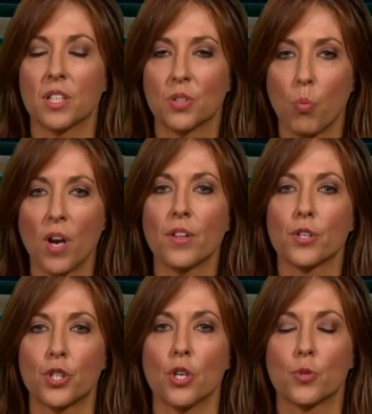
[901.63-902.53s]
It's one of
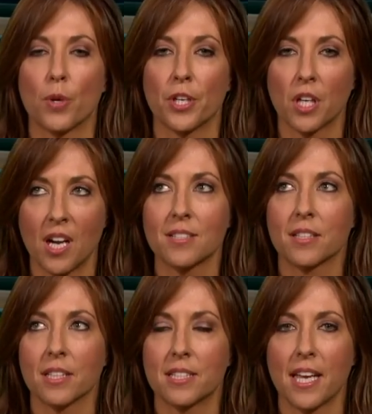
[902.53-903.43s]
those shows where you're
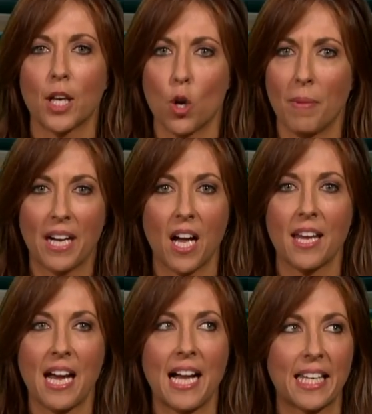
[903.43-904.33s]
constantly saying, oh my
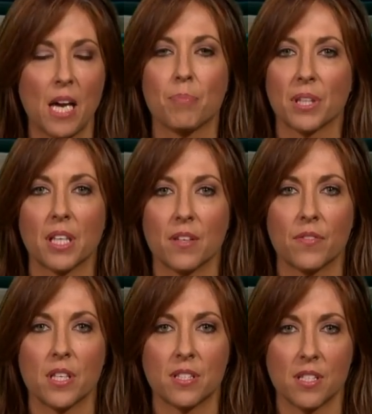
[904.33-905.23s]
God, I can't
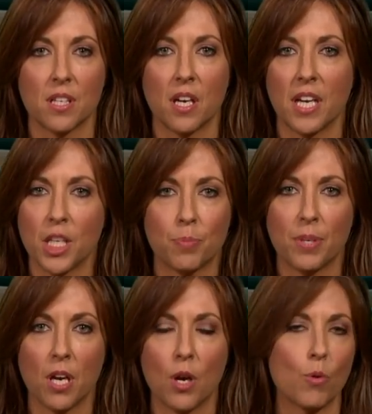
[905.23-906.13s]
believe this isn't on H
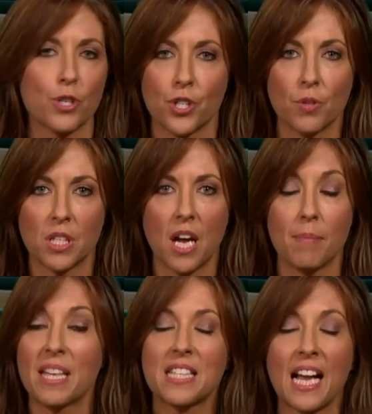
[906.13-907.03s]
B O or yeah. Showtime.
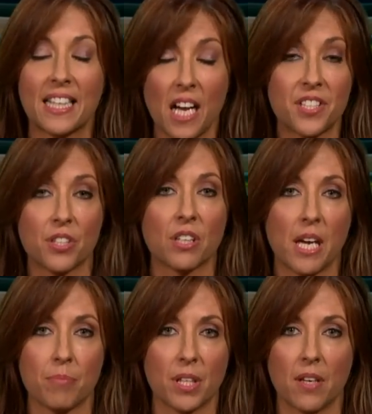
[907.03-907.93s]
It's, I, I still
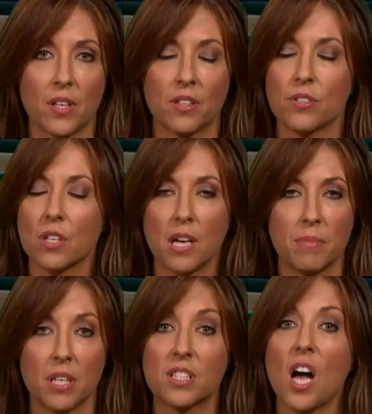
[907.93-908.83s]
can't believe it. There's, I
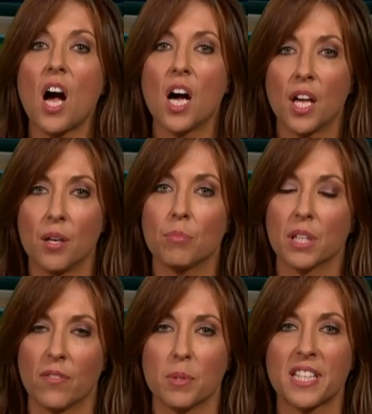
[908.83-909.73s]
mean, it's
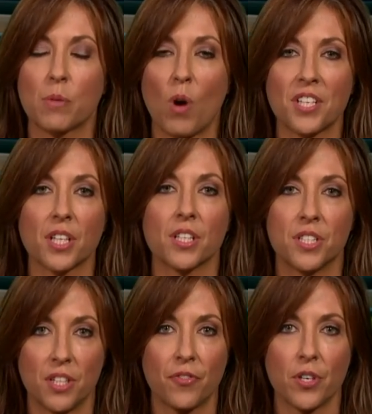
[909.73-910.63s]
unbelievable. It's like watching a
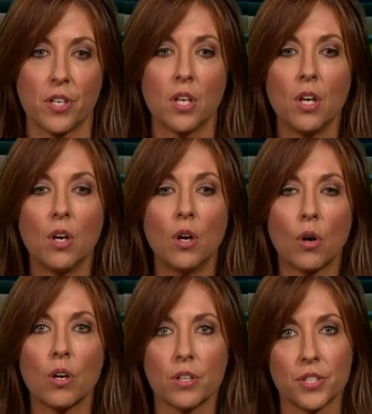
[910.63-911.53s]
different
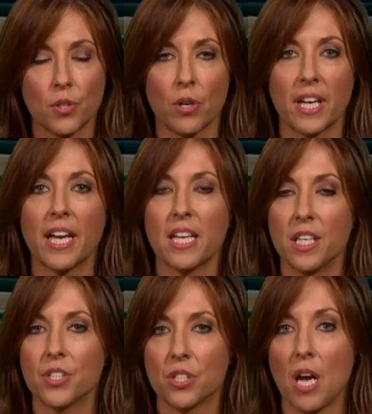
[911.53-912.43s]
horror story
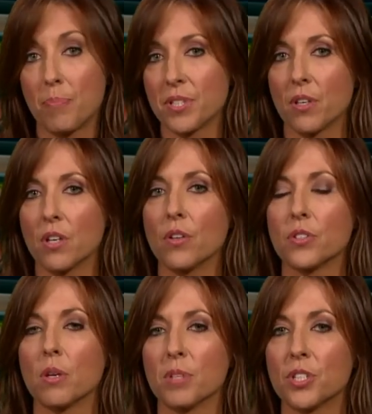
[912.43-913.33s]
each episode. I know it's, it's
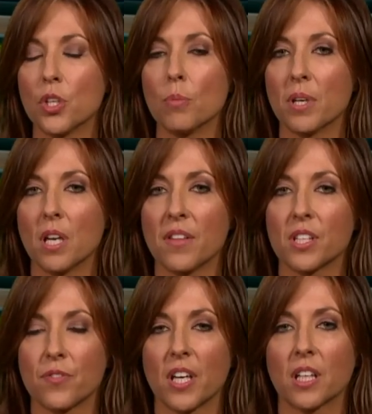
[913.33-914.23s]
only been two, but I think
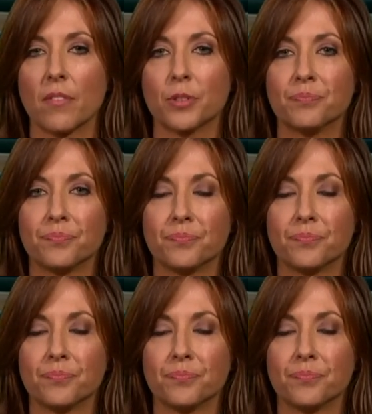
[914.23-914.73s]
it's very clever. It's